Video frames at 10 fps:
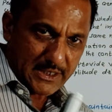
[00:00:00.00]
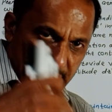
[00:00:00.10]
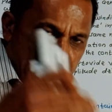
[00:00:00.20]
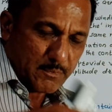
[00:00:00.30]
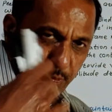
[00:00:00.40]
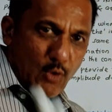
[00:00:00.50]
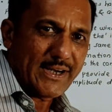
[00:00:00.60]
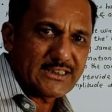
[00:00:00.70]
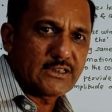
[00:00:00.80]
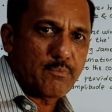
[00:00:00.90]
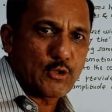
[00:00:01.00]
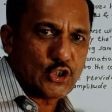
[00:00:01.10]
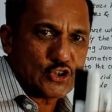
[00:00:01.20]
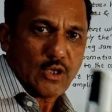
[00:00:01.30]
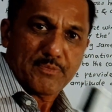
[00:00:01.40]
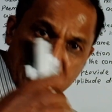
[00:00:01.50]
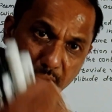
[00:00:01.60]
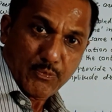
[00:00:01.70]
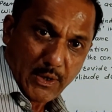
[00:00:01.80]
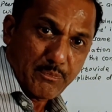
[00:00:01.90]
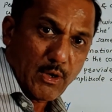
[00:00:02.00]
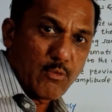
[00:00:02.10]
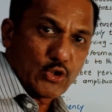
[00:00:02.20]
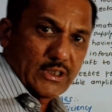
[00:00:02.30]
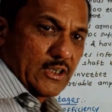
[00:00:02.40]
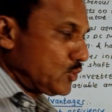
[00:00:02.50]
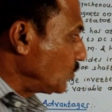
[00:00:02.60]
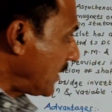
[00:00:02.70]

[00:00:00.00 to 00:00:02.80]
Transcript: It, it provides the position of shaft of the motor to